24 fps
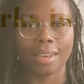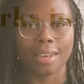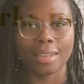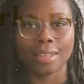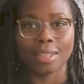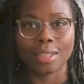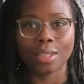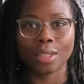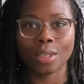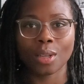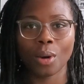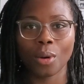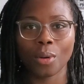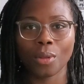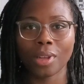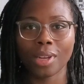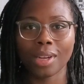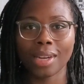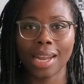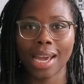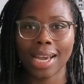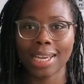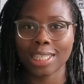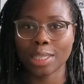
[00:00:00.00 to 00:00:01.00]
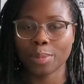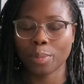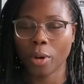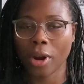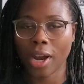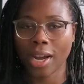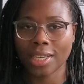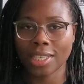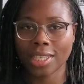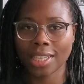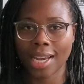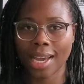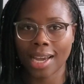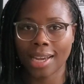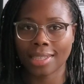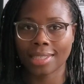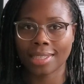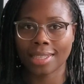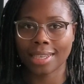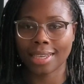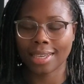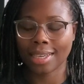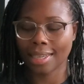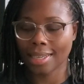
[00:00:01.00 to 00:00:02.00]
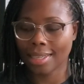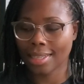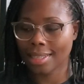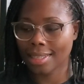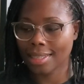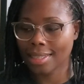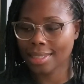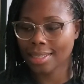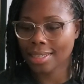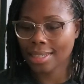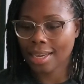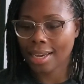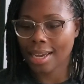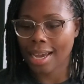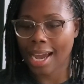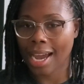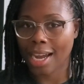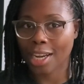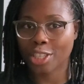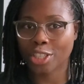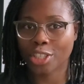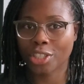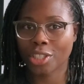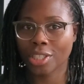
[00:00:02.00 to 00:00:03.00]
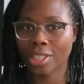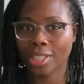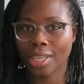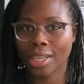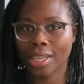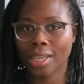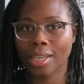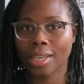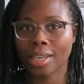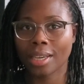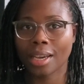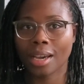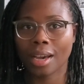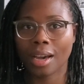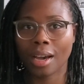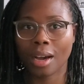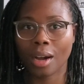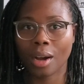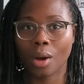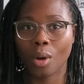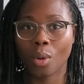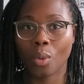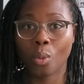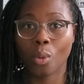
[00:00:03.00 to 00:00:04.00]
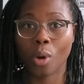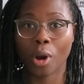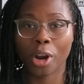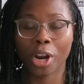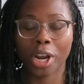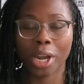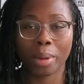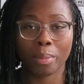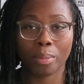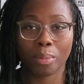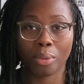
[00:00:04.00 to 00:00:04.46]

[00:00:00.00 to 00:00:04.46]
So the next project is actually a work in